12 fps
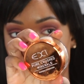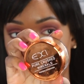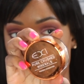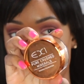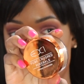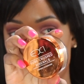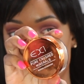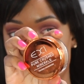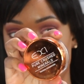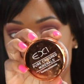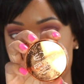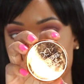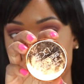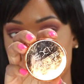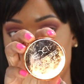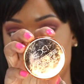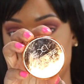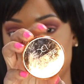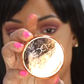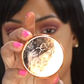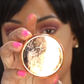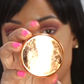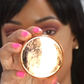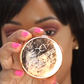Pure Crush
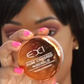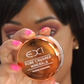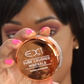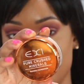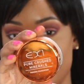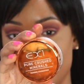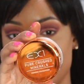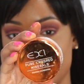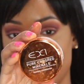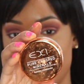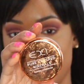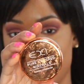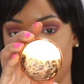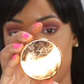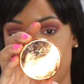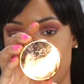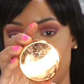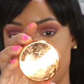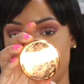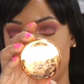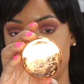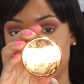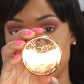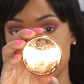Minerals. This is their powder
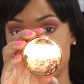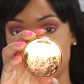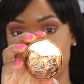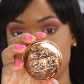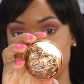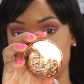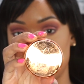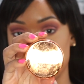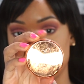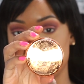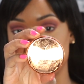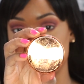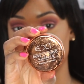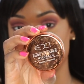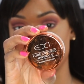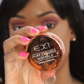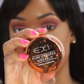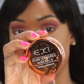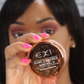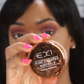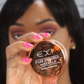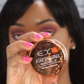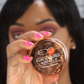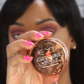foundation. It's made with 100%
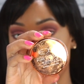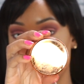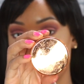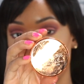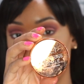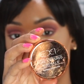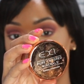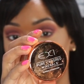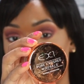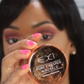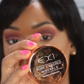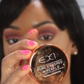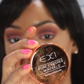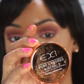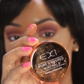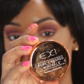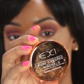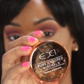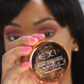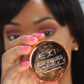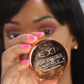pure mineral base, provides a